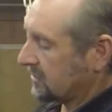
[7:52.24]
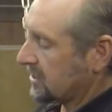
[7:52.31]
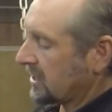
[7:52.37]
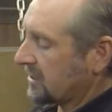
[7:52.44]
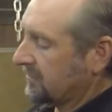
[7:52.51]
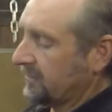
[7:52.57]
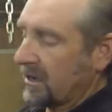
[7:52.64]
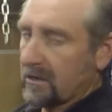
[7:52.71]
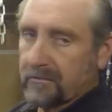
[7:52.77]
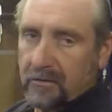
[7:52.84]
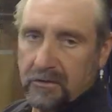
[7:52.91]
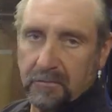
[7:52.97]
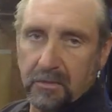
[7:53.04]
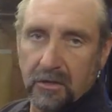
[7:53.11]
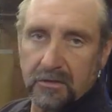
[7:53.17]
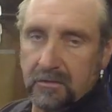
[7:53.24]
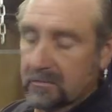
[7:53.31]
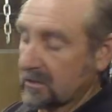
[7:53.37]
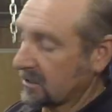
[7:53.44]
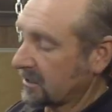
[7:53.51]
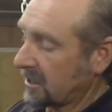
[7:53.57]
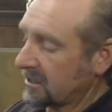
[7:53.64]
Checker valve on the bottom
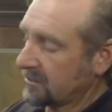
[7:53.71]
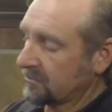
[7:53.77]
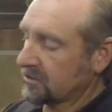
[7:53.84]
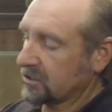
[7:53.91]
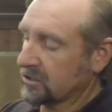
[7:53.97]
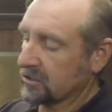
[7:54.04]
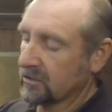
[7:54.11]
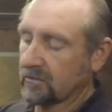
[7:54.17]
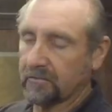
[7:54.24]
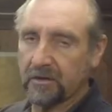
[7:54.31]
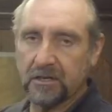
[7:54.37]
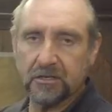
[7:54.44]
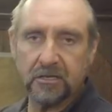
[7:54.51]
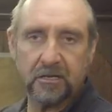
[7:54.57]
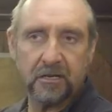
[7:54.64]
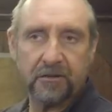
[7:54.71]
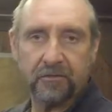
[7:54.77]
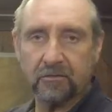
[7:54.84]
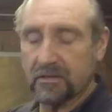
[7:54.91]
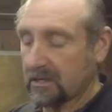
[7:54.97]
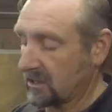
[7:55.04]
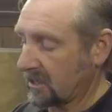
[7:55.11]
of the gun, which is a good feature.
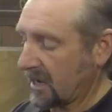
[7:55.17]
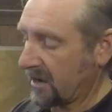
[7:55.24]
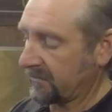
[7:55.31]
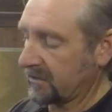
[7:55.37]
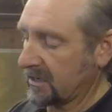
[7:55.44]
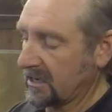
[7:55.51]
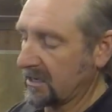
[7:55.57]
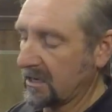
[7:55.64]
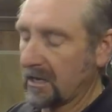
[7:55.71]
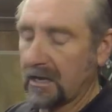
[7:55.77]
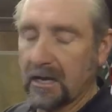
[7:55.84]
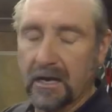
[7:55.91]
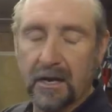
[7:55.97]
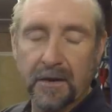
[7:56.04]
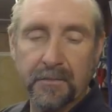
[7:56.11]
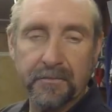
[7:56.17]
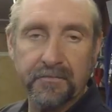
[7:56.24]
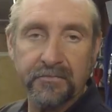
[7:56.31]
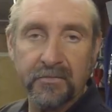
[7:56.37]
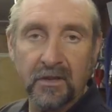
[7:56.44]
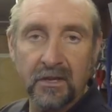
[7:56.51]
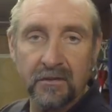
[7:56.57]
If you didn't have any
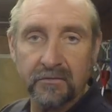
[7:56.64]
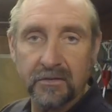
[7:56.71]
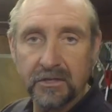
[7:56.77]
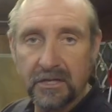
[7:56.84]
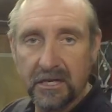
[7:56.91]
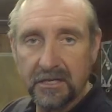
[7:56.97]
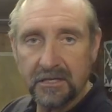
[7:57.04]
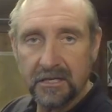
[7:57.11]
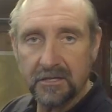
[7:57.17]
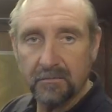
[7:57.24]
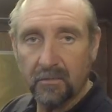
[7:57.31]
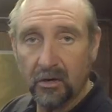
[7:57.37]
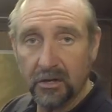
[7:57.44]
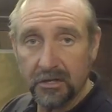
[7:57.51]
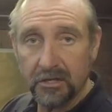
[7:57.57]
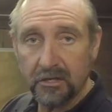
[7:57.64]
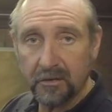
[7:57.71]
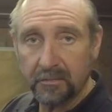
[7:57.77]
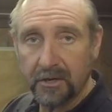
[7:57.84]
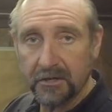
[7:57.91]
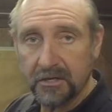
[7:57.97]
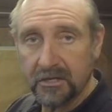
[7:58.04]
facility to monitor your
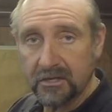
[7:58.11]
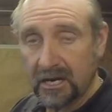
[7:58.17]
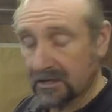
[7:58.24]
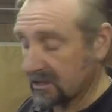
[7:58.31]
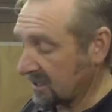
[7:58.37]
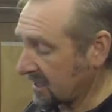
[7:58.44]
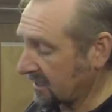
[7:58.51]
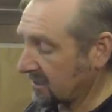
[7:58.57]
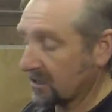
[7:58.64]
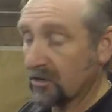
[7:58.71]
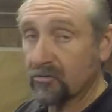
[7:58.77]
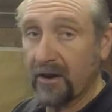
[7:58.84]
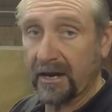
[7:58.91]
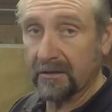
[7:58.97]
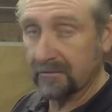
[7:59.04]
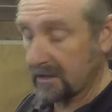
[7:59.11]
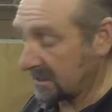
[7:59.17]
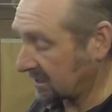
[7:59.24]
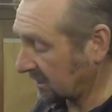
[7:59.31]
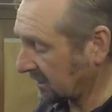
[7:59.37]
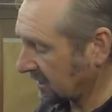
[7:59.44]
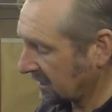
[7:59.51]
pressures to actually get the correct
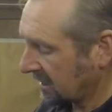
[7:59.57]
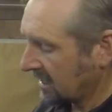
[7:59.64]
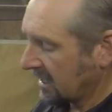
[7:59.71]
reading,